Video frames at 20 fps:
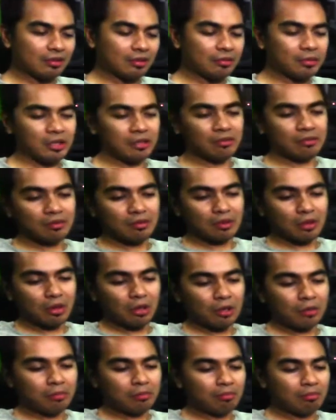I mean,
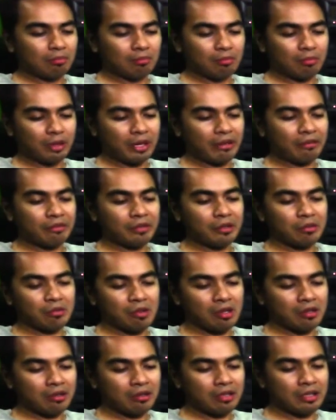
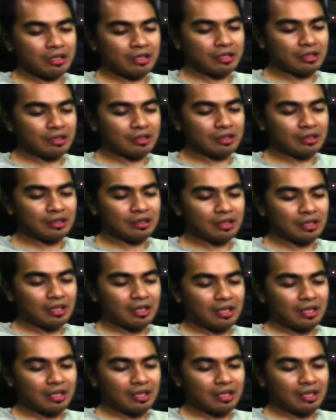everyone is